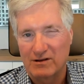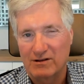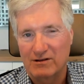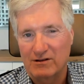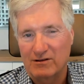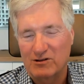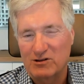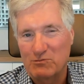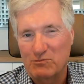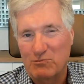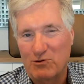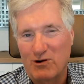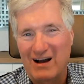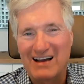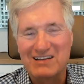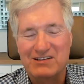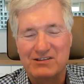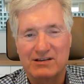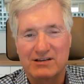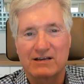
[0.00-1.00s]

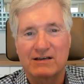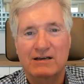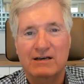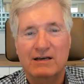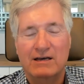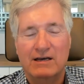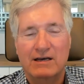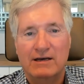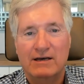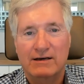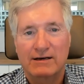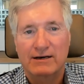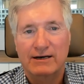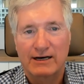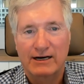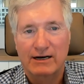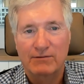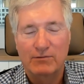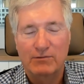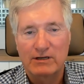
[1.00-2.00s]
surprising.
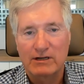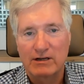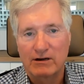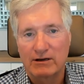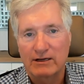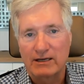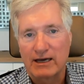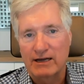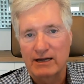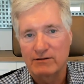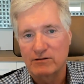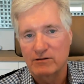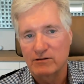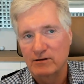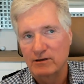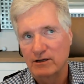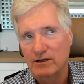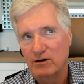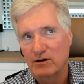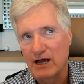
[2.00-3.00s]
When you look at,
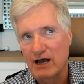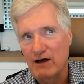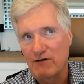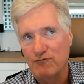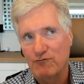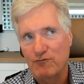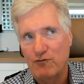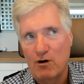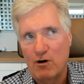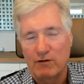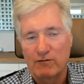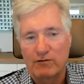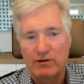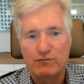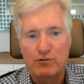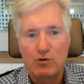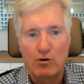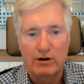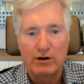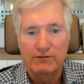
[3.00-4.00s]
how far we've
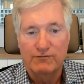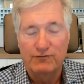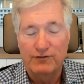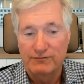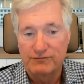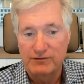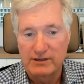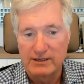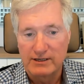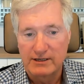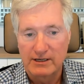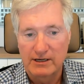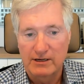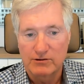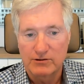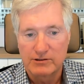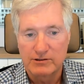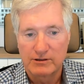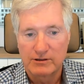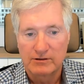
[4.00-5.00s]
gone in 15
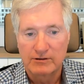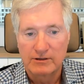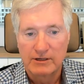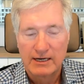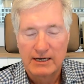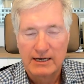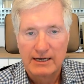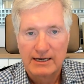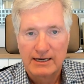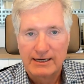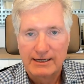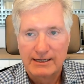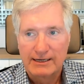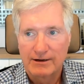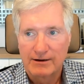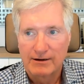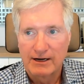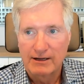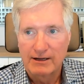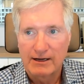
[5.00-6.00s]
years. So,
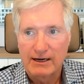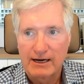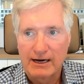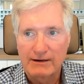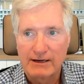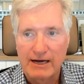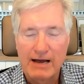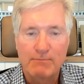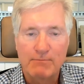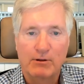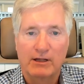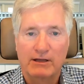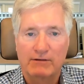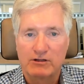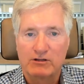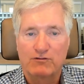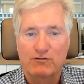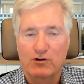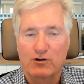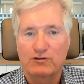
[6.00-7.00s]
I believe that
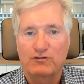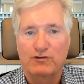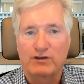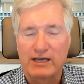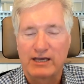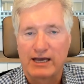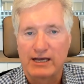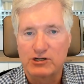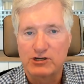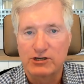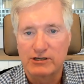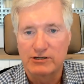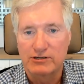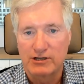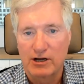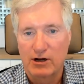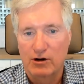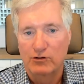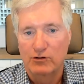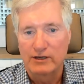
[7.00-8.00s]
diversification is the
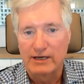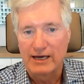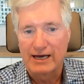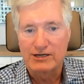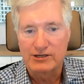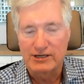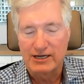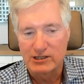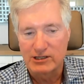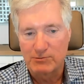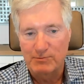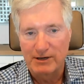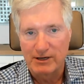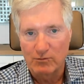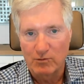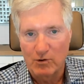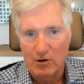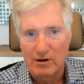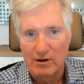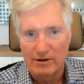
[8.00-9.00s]
only hedge against being
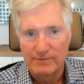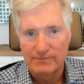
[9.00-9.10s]
wrong.